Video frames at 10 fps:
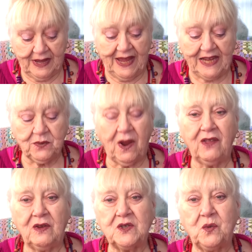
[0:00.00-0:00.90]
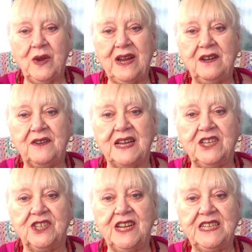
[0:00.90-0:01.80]
It's one of those weird things,
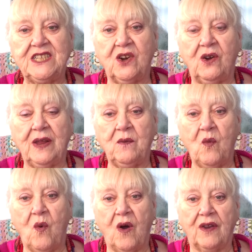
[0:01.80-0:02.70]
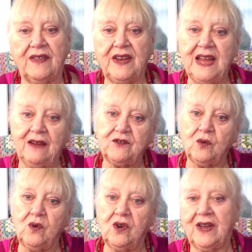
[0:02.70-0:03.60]
you knit it all in one and then you have to
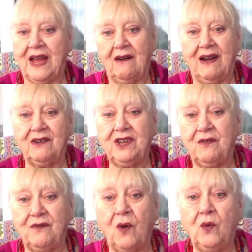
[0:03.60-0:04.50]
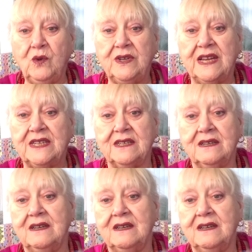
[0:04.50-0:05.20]
work out how you fold it